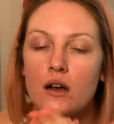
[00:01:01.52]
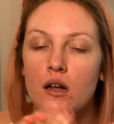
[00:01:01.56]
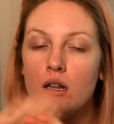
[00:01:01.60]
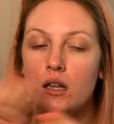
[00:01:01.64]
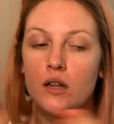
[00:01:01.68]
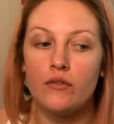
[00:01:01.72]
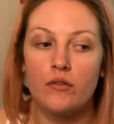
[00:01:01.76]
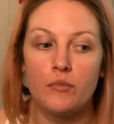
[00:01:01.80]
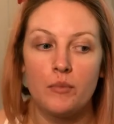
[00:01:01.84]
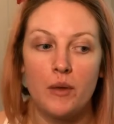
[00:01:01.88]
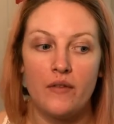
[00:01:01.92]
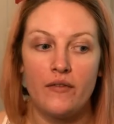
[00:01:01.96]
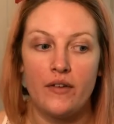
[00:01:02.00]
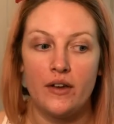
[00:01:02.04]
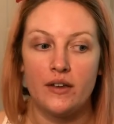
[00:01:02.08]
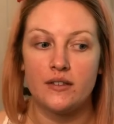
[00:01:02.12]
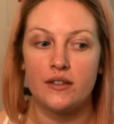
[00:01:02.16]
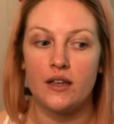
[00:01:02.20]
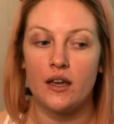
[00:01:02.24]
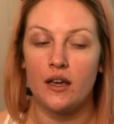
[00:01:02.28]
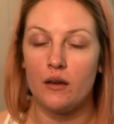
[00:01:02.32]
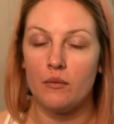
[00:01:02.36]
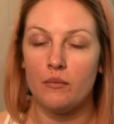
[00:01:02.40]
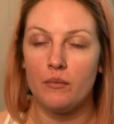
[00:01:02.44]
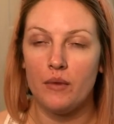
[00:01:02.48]
all over my face.
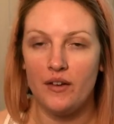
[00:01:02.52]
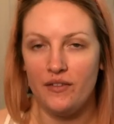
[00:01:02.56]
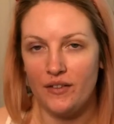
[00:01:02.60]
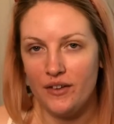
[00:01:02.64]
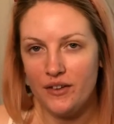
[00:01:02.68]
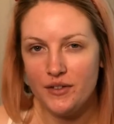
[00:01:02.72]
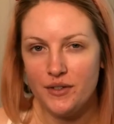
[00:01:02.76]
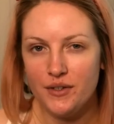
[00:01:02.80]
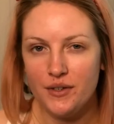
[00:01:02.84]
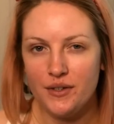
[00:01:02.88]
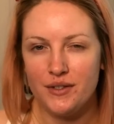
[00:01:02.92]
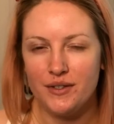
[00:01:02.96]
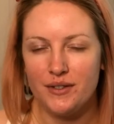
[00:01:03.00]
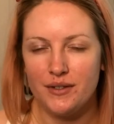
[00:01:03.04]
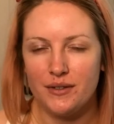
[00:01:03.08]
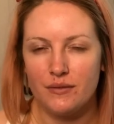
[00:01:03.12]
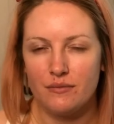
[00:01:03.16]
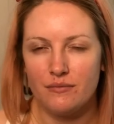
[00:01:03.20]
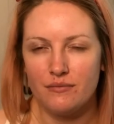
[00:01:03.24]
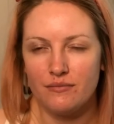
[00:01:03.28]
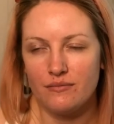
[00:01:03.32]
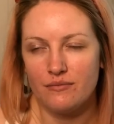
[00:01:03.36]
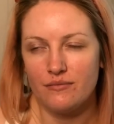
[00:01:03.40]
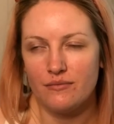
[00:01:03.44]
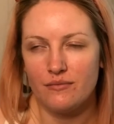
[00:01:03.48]
Like, my face looks
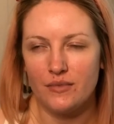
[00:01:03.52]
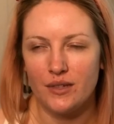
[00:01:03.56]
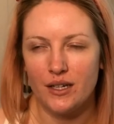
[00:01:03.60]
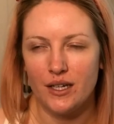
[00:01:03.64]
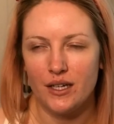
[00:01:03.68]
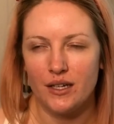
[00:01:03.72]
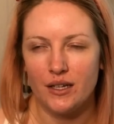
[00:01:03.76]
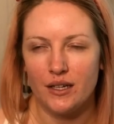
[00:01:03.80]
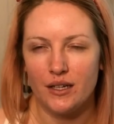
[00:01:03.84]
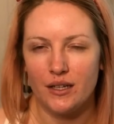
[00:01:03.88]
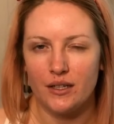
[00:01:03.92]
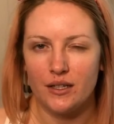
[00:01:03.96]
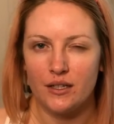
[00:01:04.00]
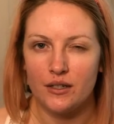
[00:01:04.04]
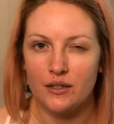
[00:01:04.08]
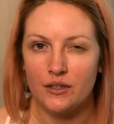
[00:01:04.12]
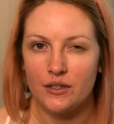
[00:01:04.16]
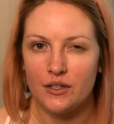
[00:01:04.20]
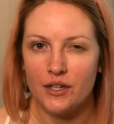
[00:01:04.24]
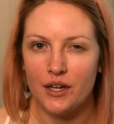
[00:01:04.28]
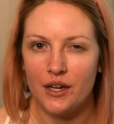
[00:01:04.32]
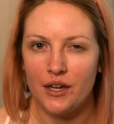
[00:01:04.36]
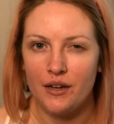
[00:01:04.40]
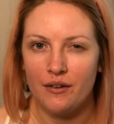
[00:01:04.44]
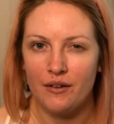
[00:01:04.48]
like a little
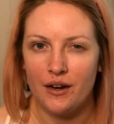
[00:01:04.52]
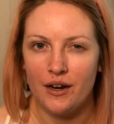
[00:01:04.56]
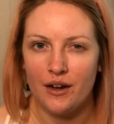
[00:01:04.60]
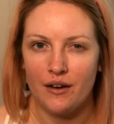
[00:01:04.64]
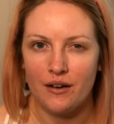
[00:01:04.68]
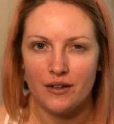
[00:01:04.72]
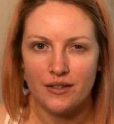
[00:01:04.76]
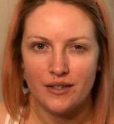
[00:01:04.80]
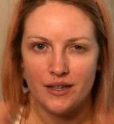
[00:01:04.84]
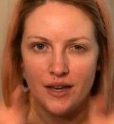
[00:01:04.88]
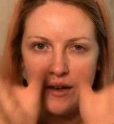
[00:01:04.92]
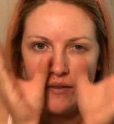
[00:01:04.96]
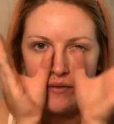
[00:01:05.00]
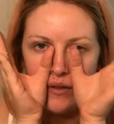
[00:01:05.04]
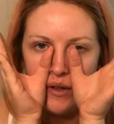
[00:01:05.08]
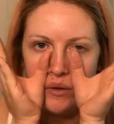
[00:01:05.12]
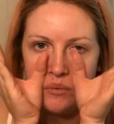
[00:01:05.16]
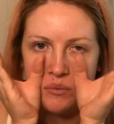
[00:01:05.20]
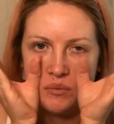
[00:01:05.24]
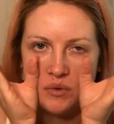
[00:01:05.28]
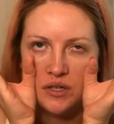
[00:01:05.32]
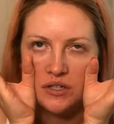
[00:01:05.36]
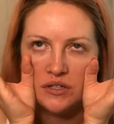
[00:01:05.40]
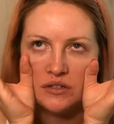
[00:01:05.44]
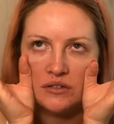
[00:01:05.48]
shiny right now because I have like
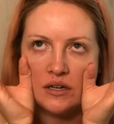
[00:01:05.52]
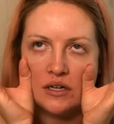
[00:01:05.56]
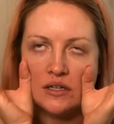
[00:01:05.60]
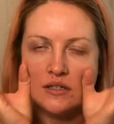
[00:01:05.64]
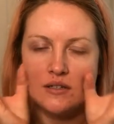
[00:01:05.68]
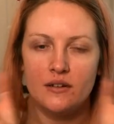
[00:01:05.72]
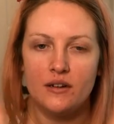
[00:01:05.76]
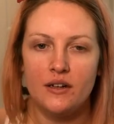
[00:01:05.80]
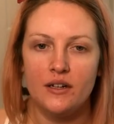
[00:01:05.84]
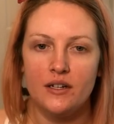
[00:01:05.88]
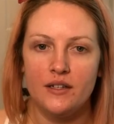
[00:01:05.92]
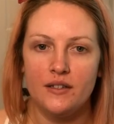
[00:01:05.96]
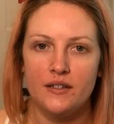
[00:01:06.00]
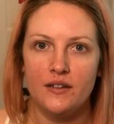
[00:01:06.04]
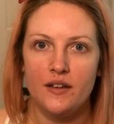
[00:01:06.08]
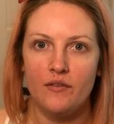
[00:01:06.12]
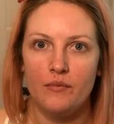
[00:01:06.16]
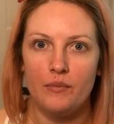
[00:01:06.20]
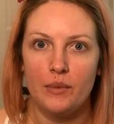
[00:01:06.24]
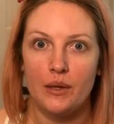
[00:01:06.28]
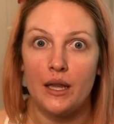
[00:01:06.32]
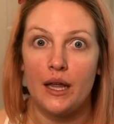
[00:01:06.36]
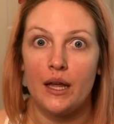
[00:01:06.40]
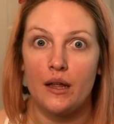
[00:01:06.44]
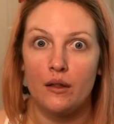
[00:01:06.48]
moisturizer on and stuff,
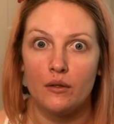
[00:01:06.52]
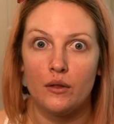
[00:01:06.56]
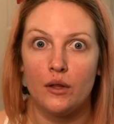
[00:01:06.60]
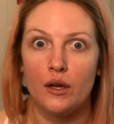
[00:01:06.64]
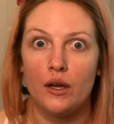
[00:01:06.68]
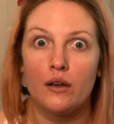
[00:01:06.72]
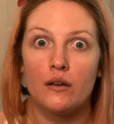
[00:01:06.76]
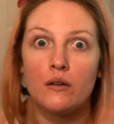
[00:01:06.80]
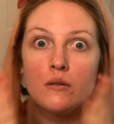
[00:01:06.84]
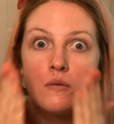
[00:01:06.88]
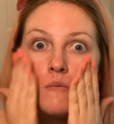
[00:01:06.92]
but like, look.